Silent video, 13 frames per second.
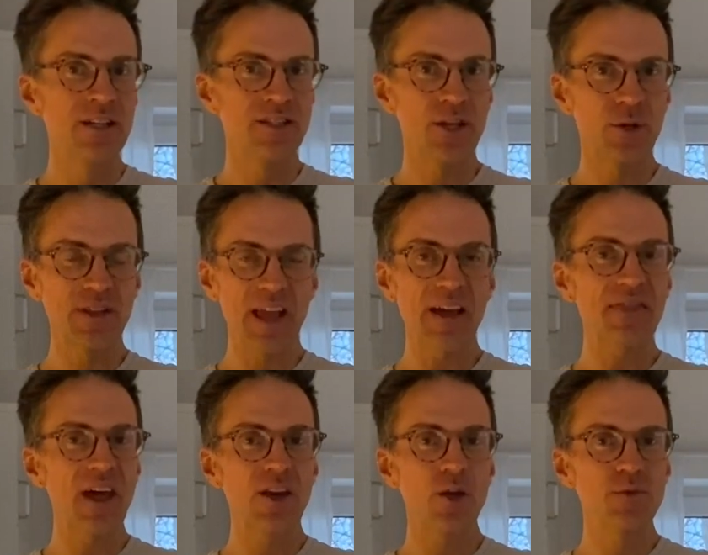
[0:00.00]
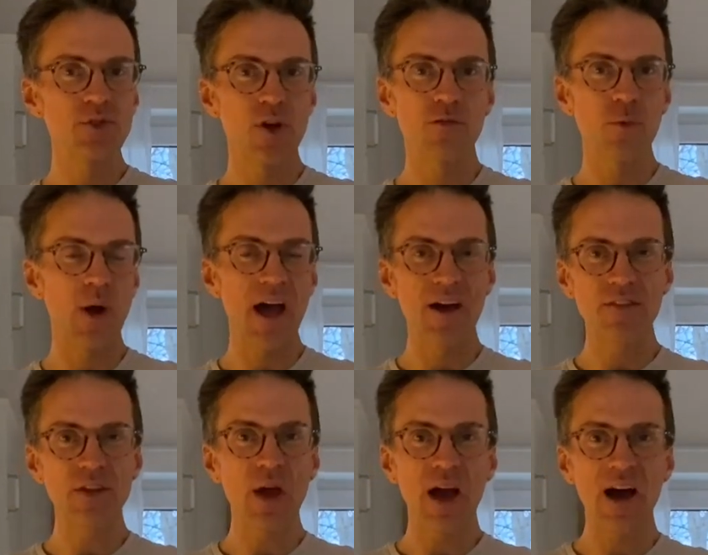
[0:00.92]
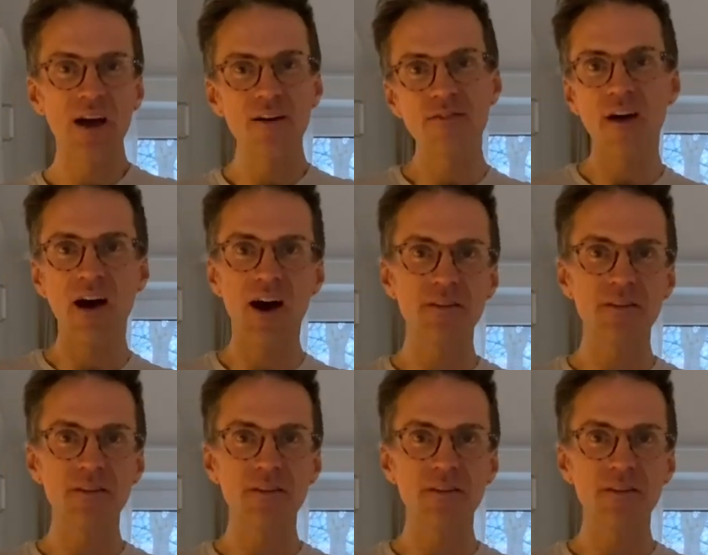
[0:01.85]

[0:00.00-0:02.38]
So get there and observe whatever you have.